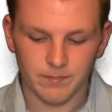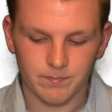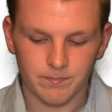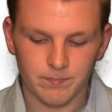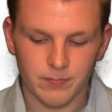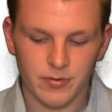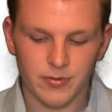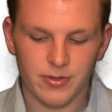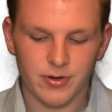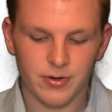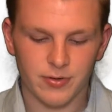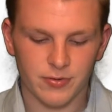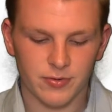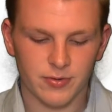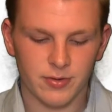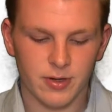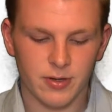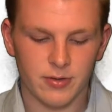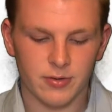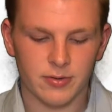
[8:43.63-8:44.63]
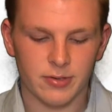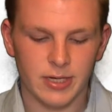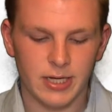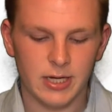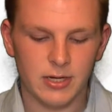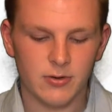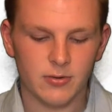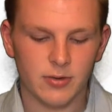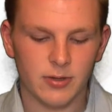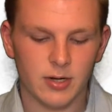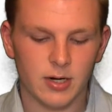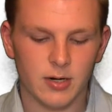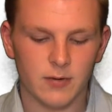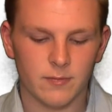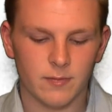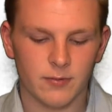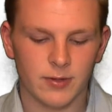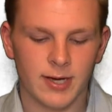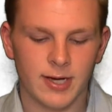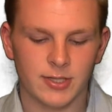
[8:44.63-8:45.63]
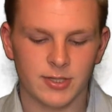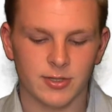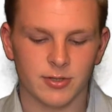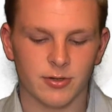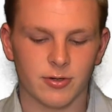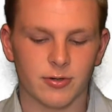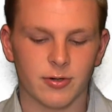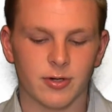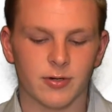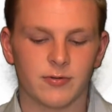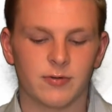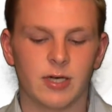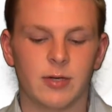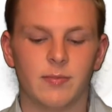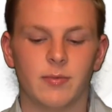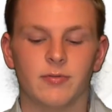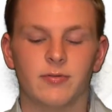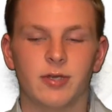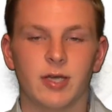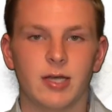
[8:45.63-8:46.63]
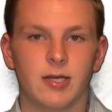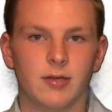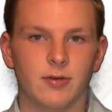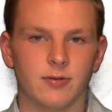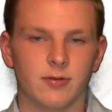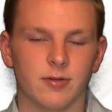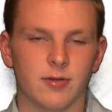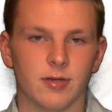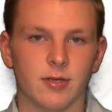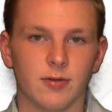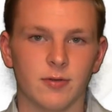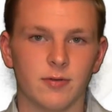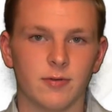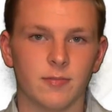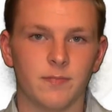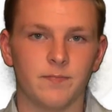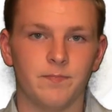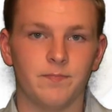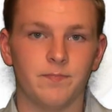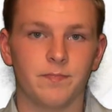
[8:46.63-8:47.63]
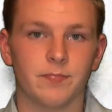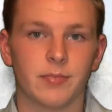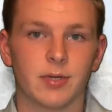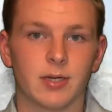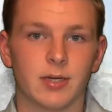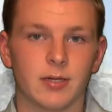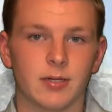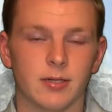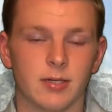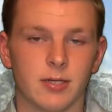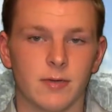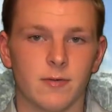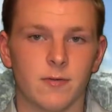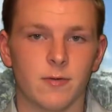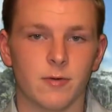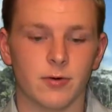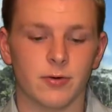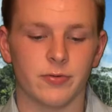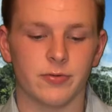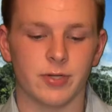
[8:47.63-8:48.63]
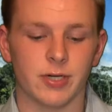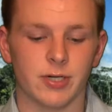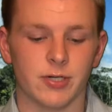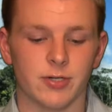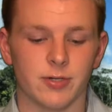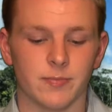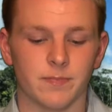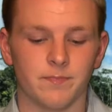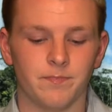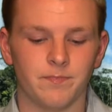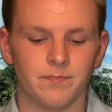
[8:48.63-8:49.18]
But there is another equally harmful action occurring simultaneous to this: deforestation.